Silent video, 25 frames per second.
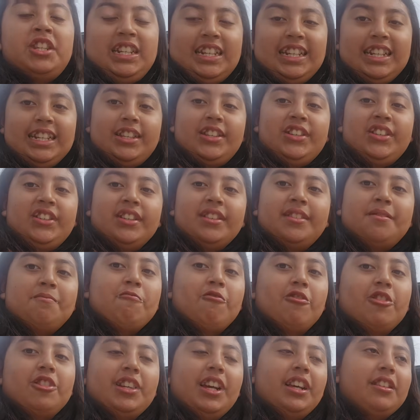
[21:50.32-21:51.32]
Gigi is
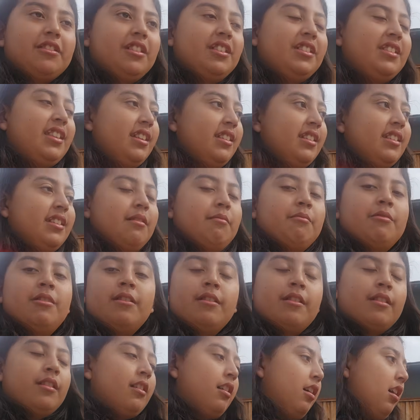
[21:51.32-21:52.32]
more deadly than him.
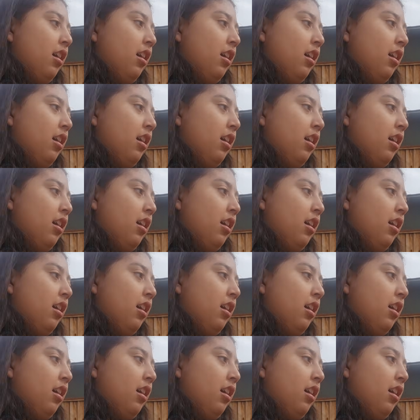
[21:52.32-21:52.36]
